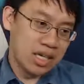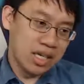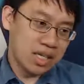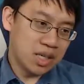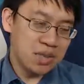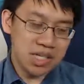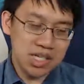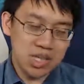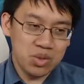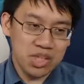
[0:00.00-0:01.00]

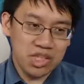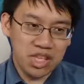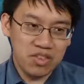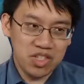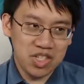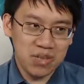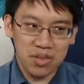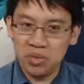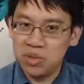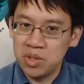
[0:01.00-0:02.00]
Chameleos will just give you
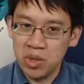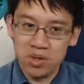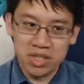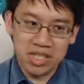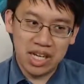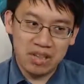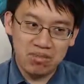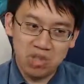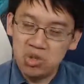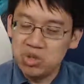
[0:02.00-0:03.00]
something from the opponent's
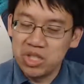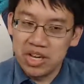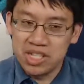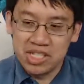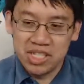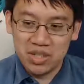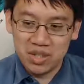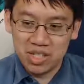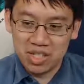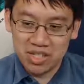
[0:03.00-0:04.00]
side, which will not
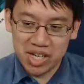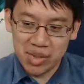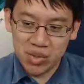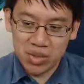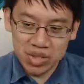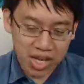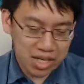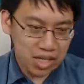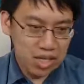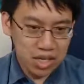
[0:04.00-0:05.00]
necessarily synergize with your
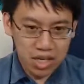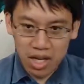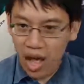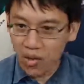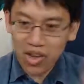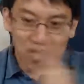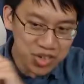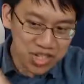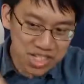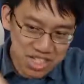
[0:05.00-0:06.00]
deck.
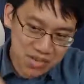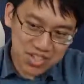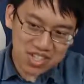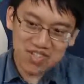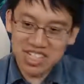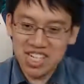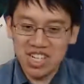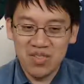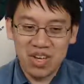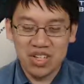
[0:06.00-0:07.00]
However, the same can be
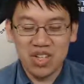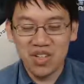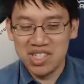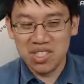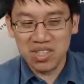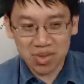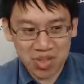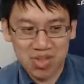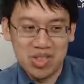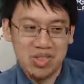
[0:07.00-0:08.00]
said about Curious
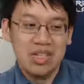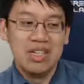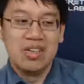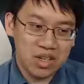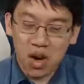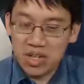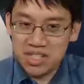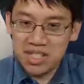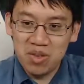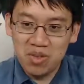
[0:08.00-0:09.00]
Glimmerroot. The card
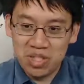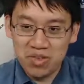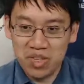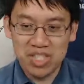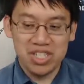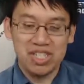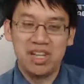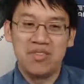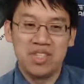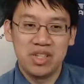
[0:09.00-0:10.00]
itself was efficient
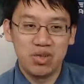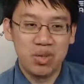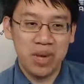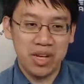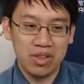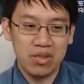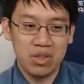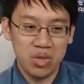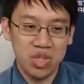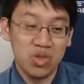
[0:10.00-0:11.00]
enough as a 3 mana
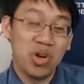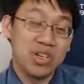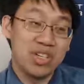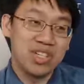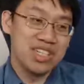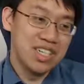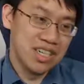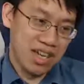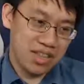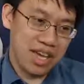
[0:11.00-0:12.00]
3/3 draw card
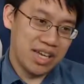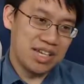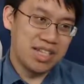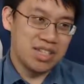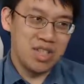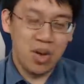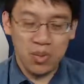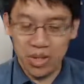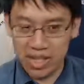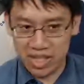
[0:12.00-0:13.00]
that it saw
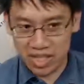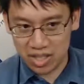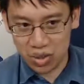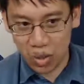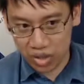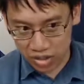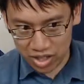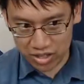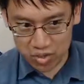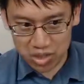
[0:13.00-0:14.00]
play in quite a
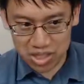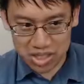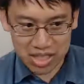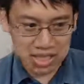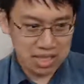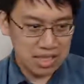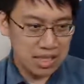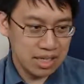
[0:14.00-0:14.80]
lot of priest decks.